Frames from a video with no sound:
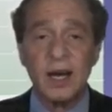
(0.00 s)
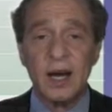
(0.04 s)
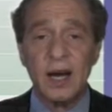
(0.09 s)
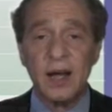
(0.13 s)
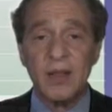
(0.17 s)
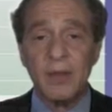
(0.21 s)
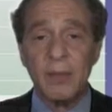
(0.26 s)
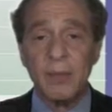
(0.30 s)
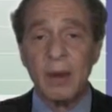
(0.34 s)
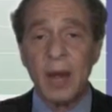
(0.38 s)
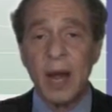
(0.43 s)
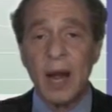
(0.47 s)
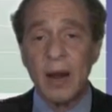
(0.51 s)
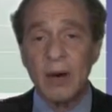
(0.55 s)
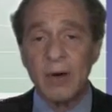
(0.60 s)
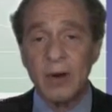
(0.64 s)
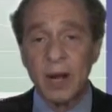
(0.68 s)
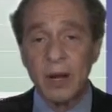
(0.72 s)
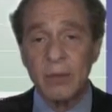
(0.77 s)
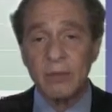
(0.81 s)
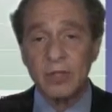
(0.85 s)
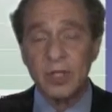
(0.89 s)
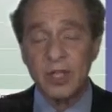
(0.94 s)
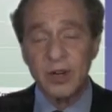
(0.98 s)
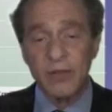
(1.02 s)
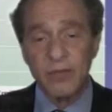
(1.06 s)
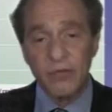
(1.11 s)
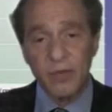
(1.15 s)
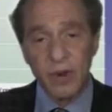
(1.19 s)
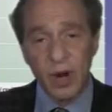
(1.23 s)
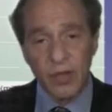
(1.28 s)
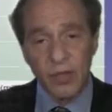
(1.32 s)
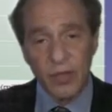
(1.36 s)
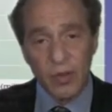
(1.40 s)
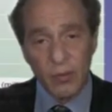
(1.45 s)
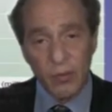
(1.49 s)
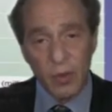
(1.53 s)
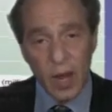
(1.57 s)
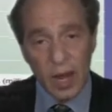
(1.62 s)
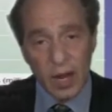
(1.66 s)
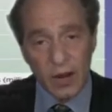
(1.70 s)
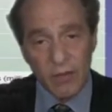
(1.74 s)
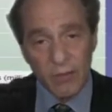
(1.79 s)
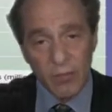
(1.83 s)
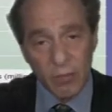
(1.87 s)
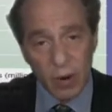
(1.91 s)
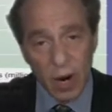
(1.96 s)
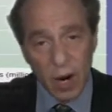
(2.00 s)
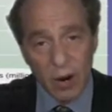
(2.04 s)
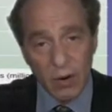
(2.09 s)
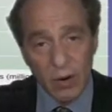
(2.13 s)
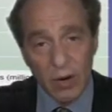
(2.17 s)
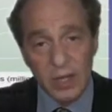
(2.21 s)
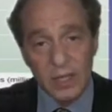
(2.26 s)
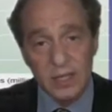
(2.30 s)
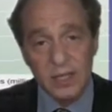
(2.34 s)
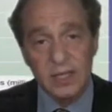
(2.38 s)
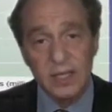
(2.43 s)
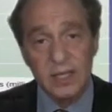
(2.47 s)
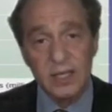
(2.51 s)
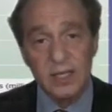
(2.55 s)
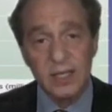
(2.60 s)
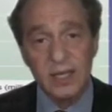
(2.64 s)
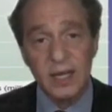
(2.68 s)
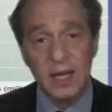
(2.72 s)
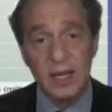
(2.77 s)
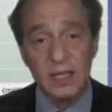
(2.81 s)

the paradigm shift rate, the rate of progress